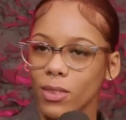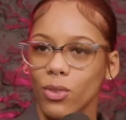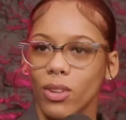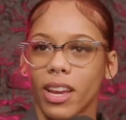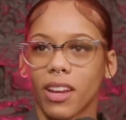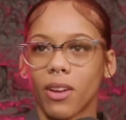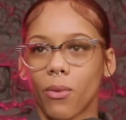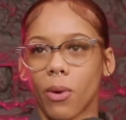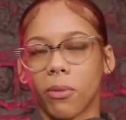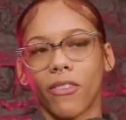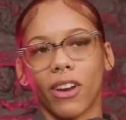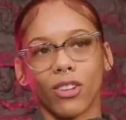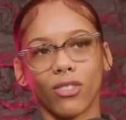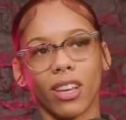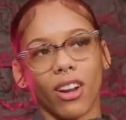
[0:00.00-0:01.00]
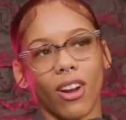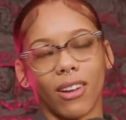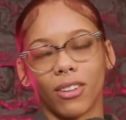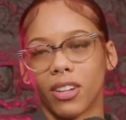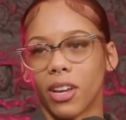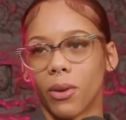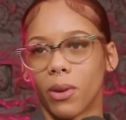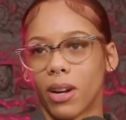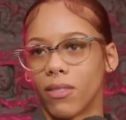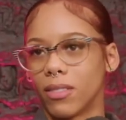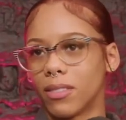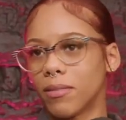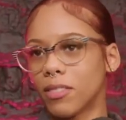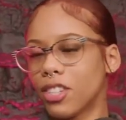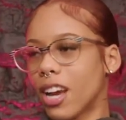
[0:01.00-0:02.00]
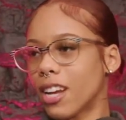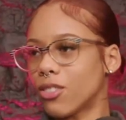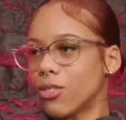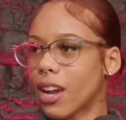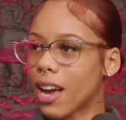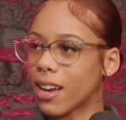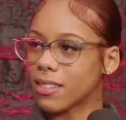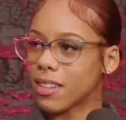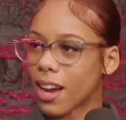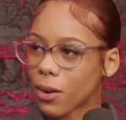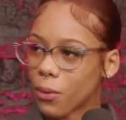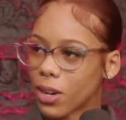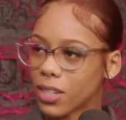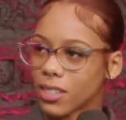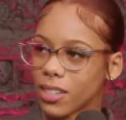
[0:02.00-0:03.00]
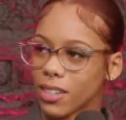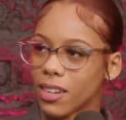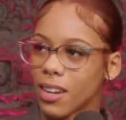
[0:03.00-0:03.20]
You dating a woman, right? You take her out on a date, whatever. She asks you that exact question.